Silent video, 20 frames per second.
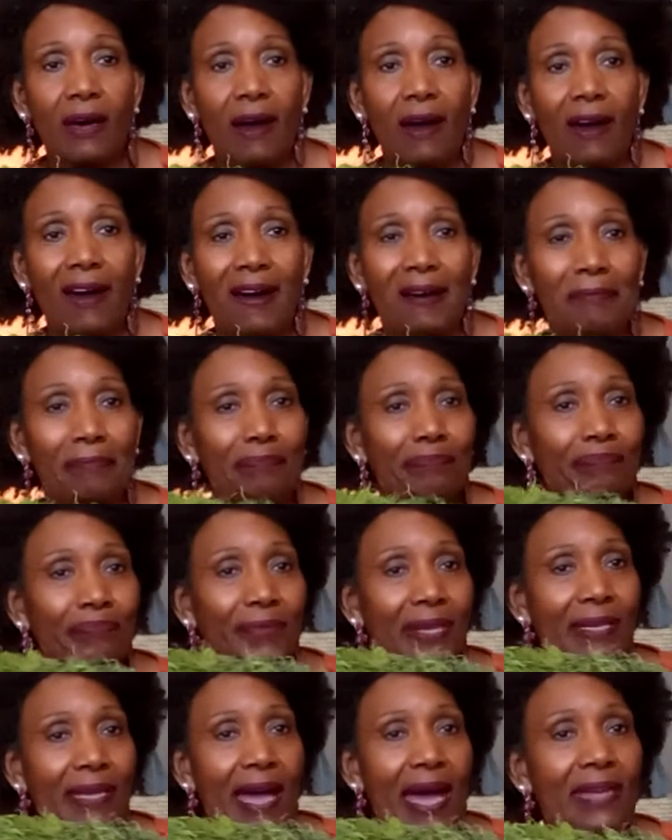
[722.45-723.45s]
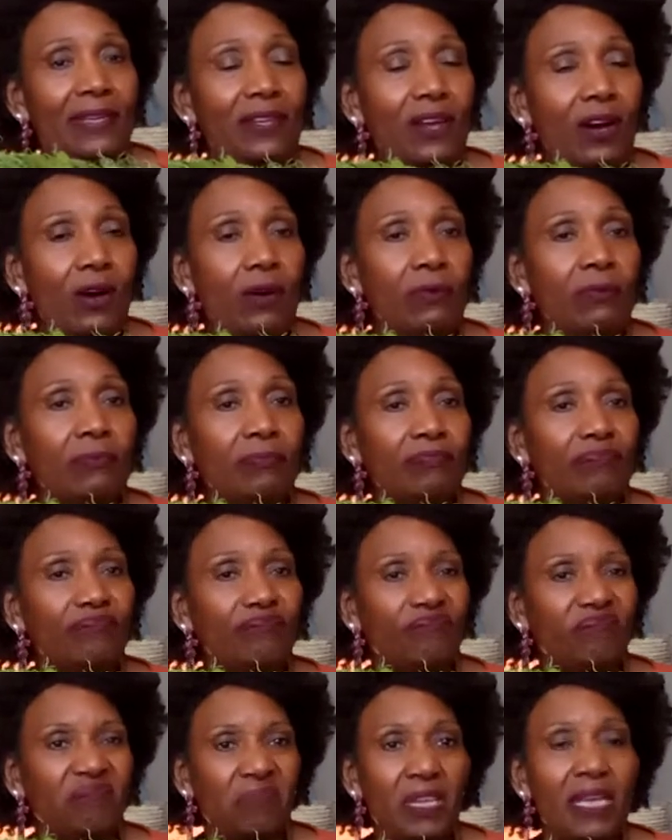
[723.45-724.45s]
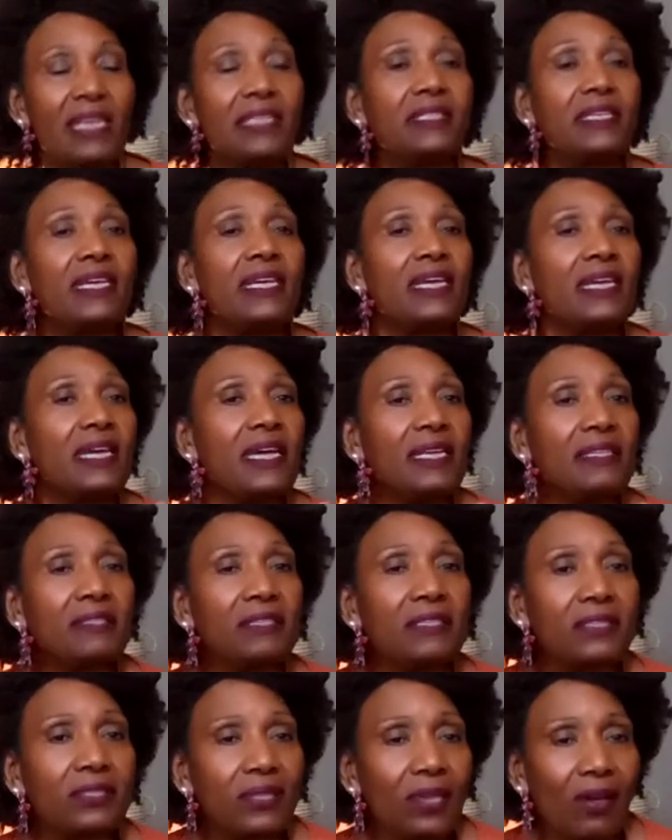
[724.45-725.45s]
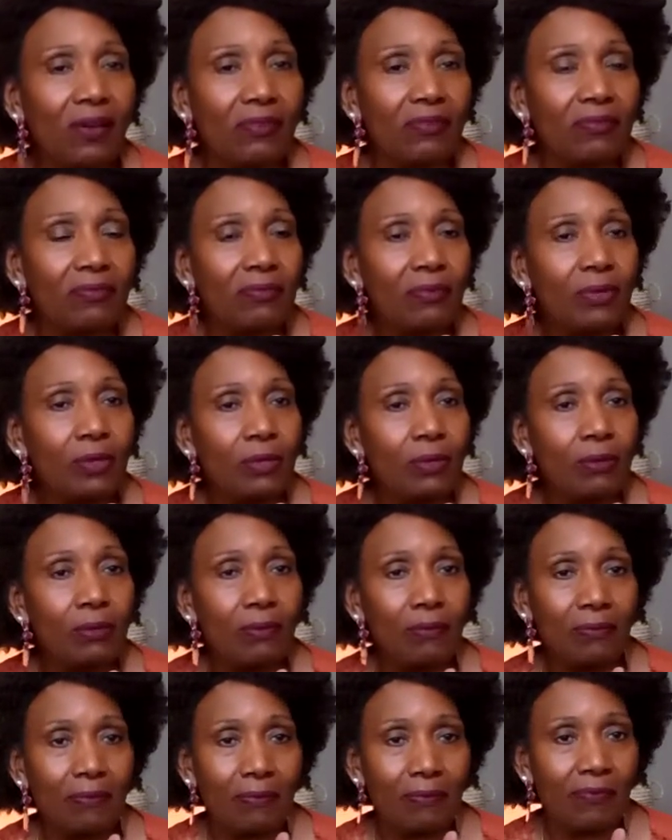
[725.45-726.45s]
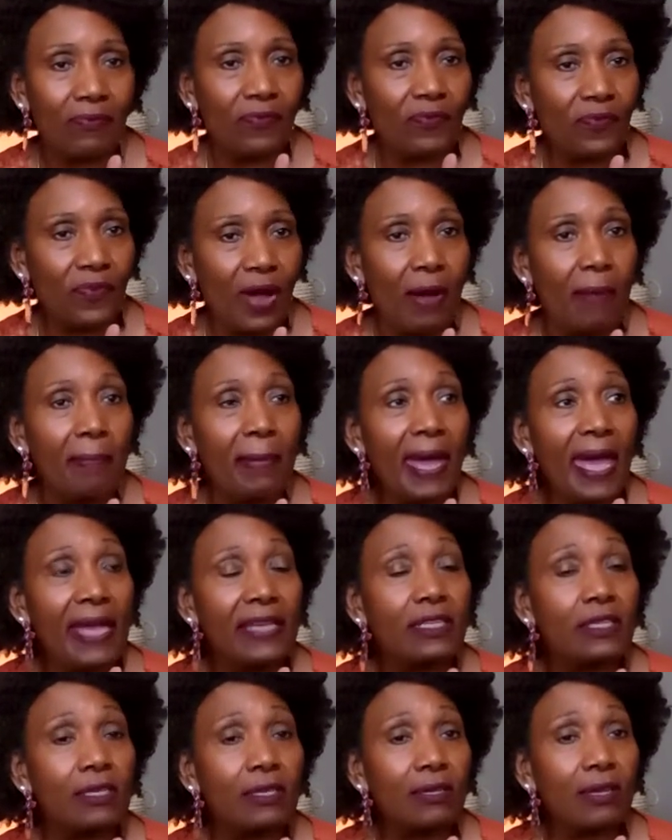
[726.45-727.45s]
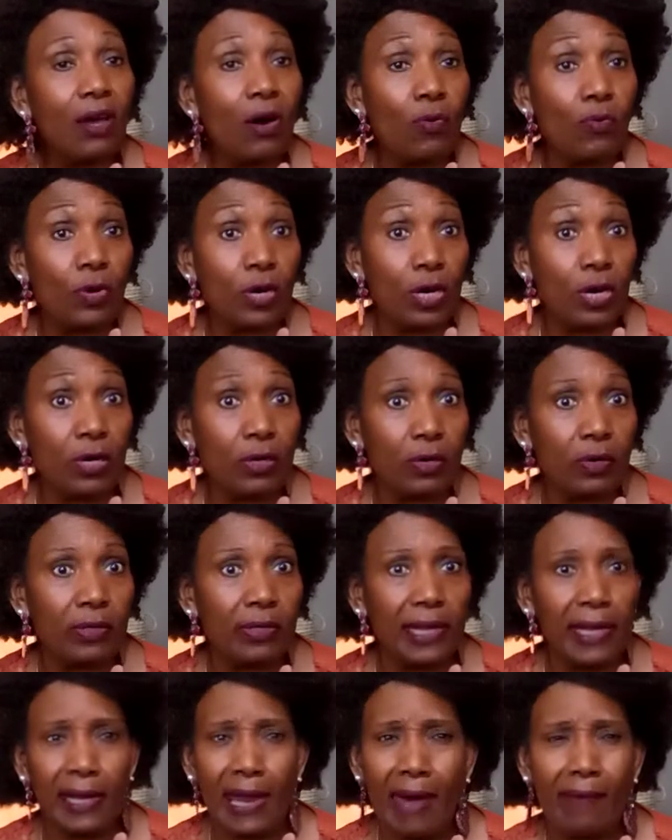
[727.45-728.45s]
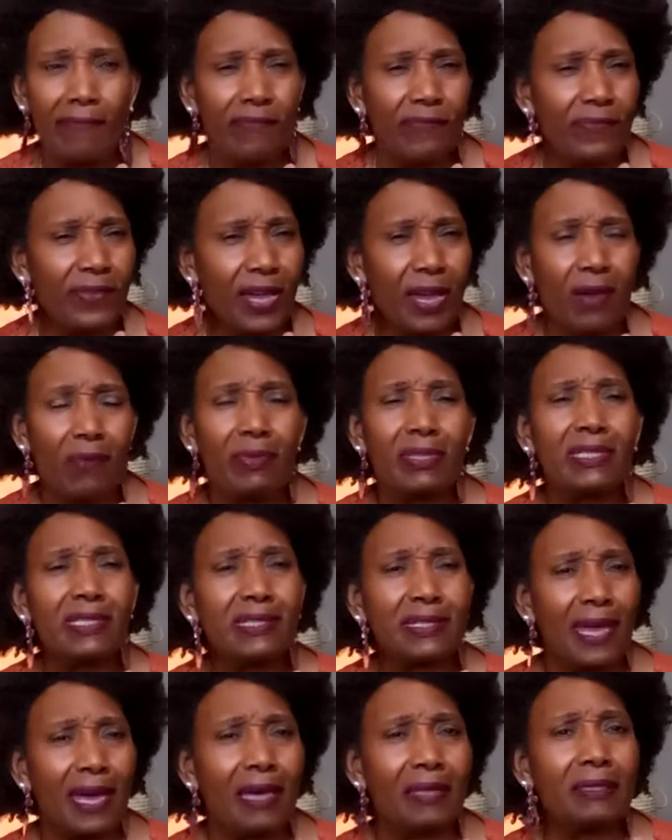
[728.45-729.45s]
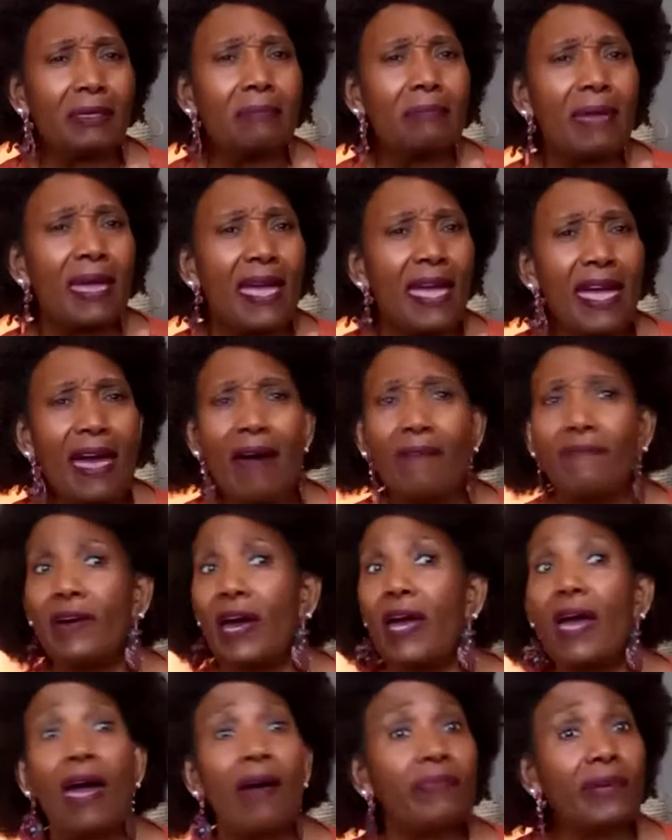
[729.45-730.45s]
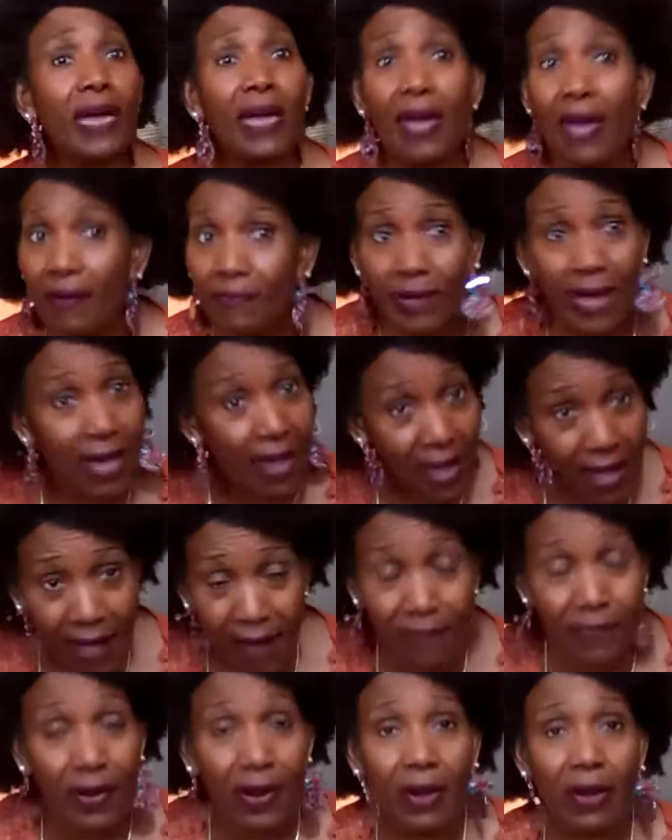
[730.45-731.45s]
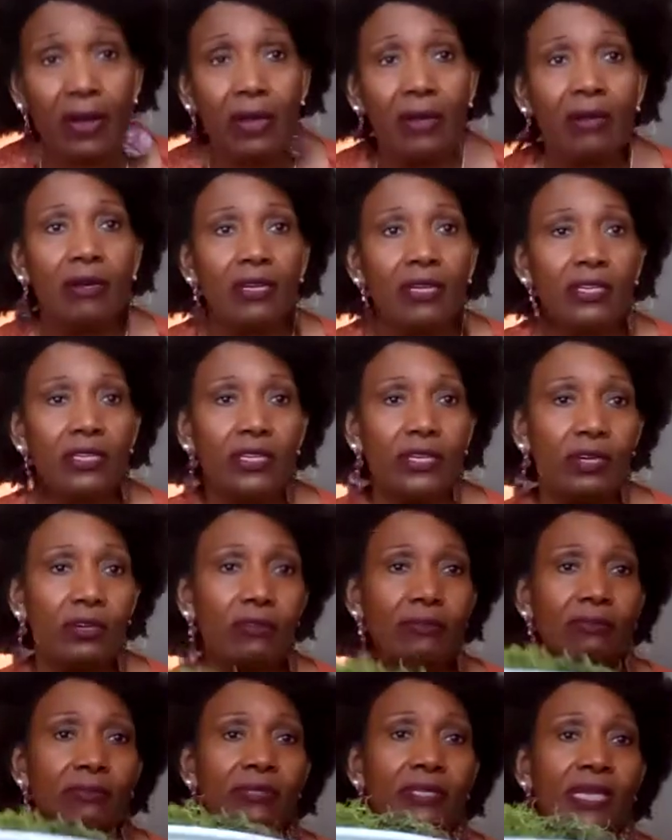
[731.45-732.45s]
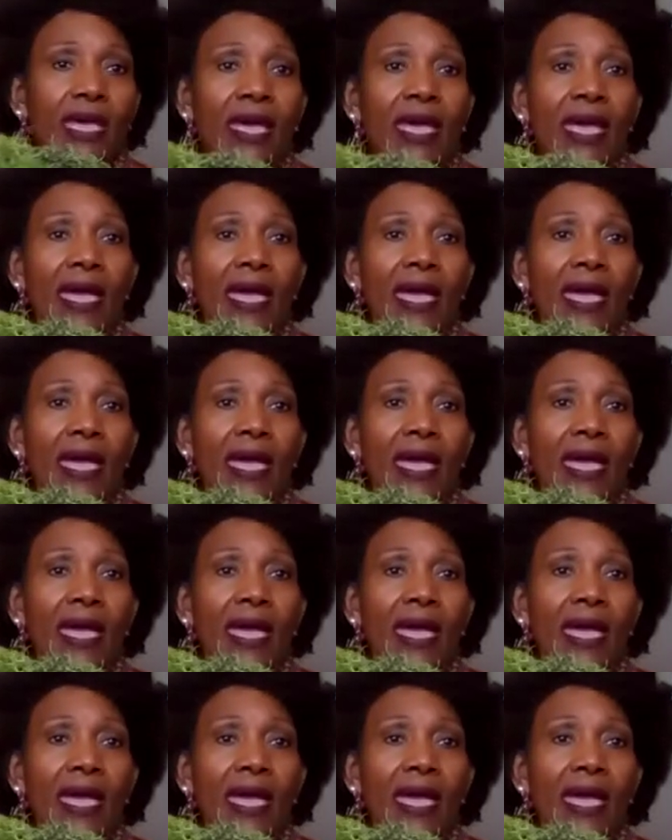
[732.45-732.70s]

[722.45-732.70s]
of, I know, it's an insert from a slow cooker that I very seldom ever use.